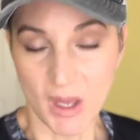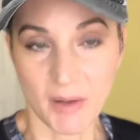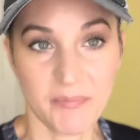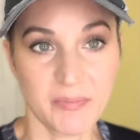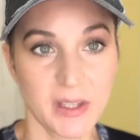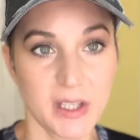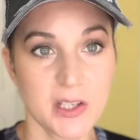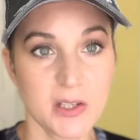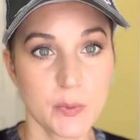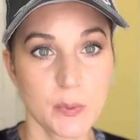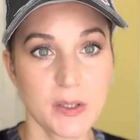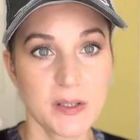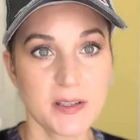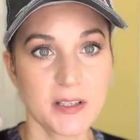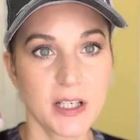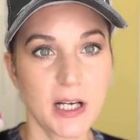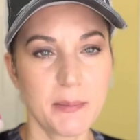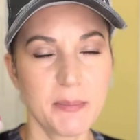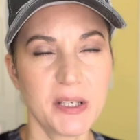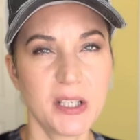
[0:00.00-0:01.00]
this one's
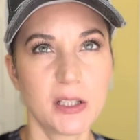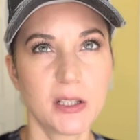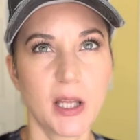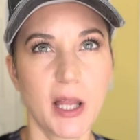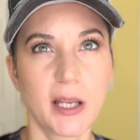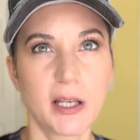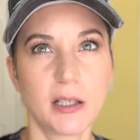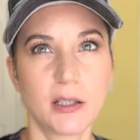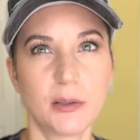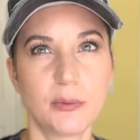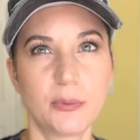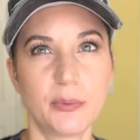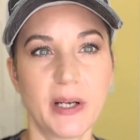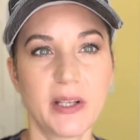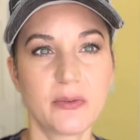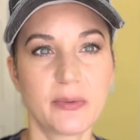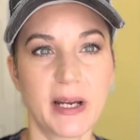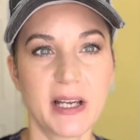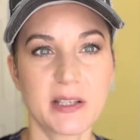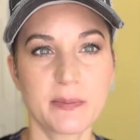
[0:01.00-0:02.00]
coming on like a
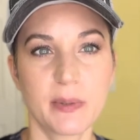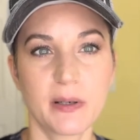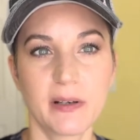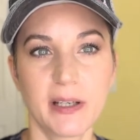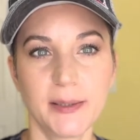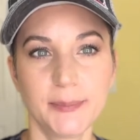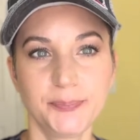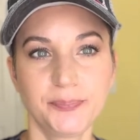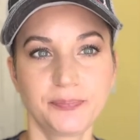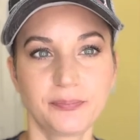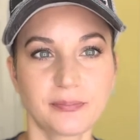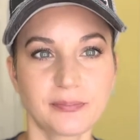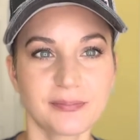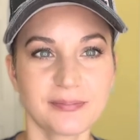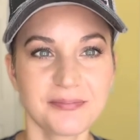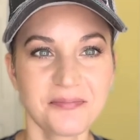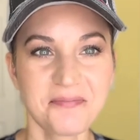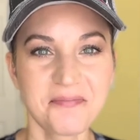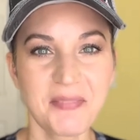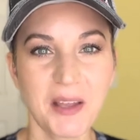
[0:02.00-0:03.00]
red raspberry,
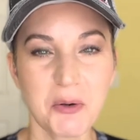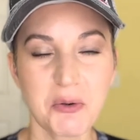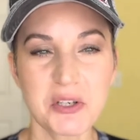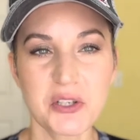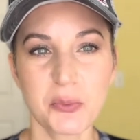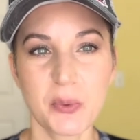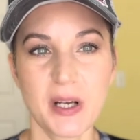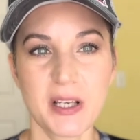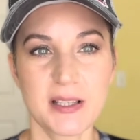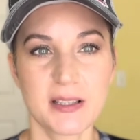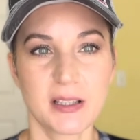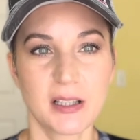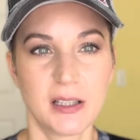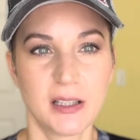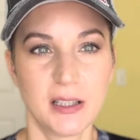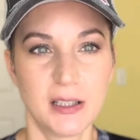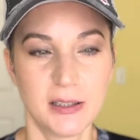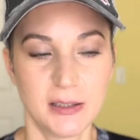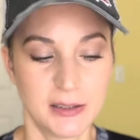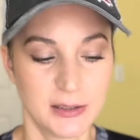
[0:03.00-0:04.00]
which was
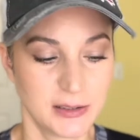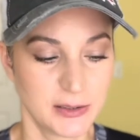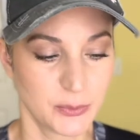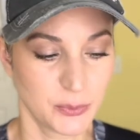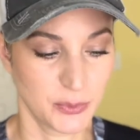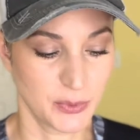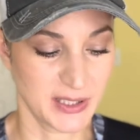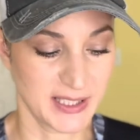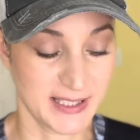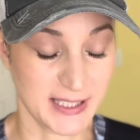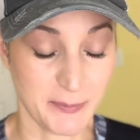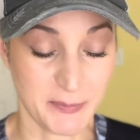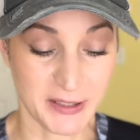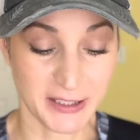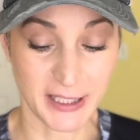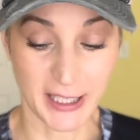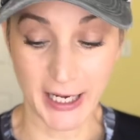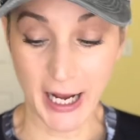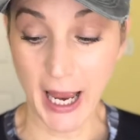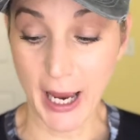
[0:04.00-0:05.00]
something
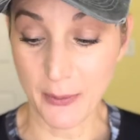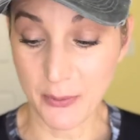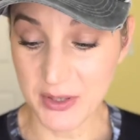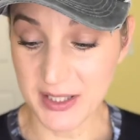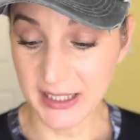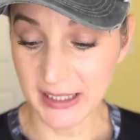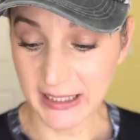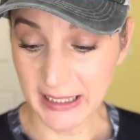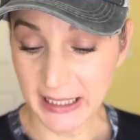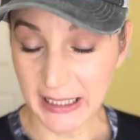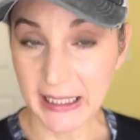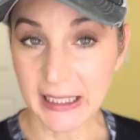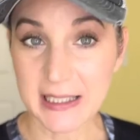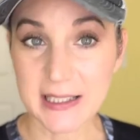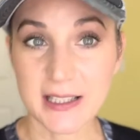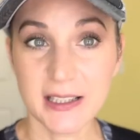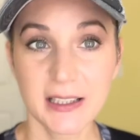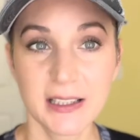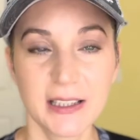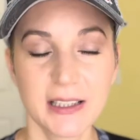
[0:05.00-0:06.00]
that I was gonna
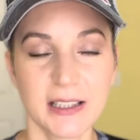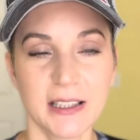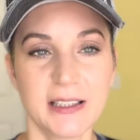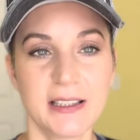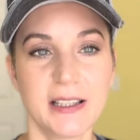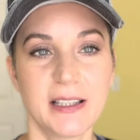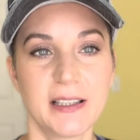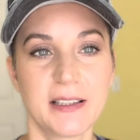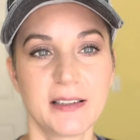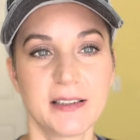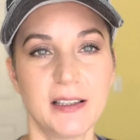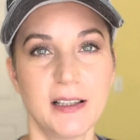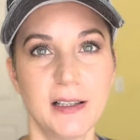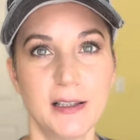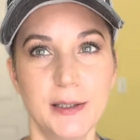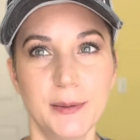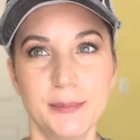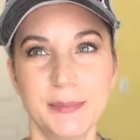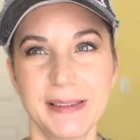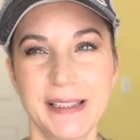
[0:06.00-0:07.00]
get, and then
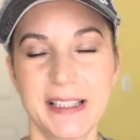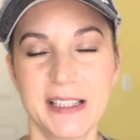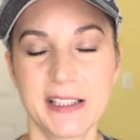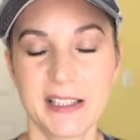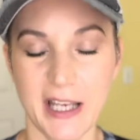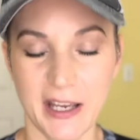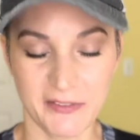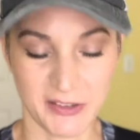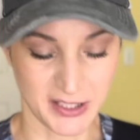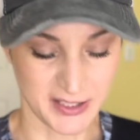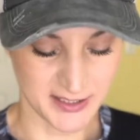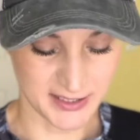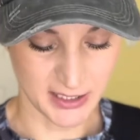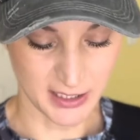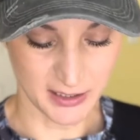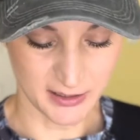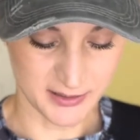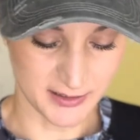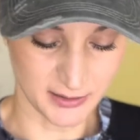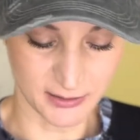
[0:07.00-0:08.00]
they didn't have it in
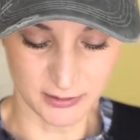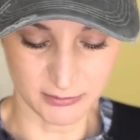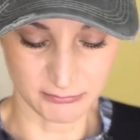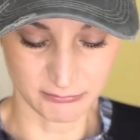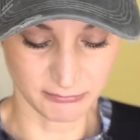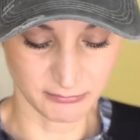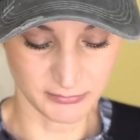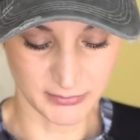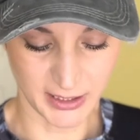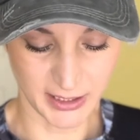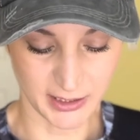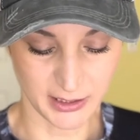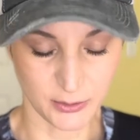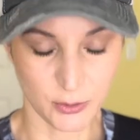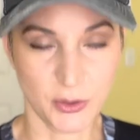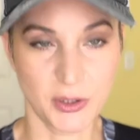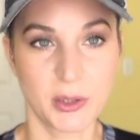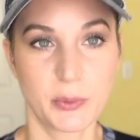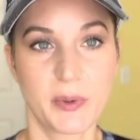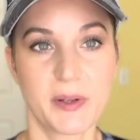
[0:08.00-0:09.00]
stock, so I
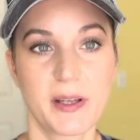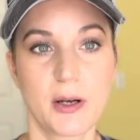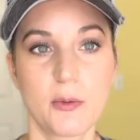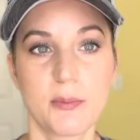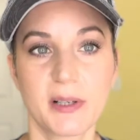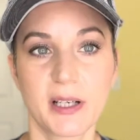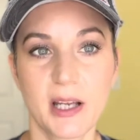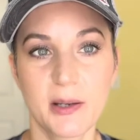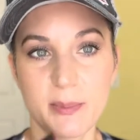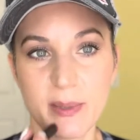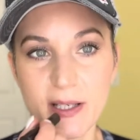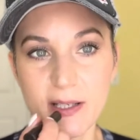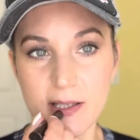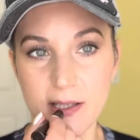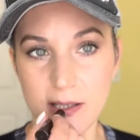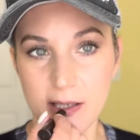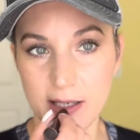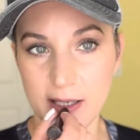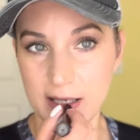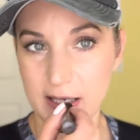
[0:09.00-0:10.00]
ordered without. But I've been
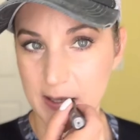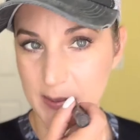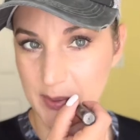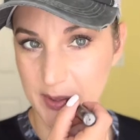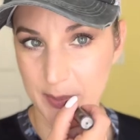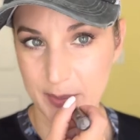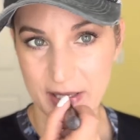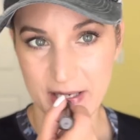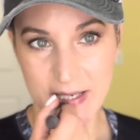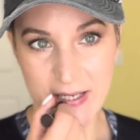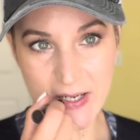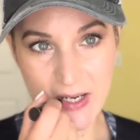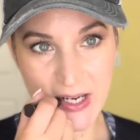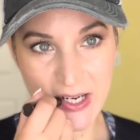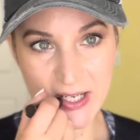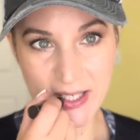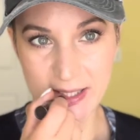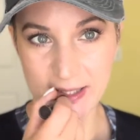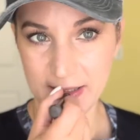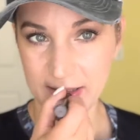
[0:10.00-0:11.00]
like keeping my eye
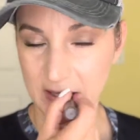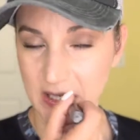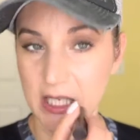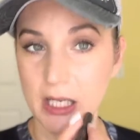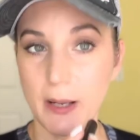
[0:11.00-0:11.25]
on,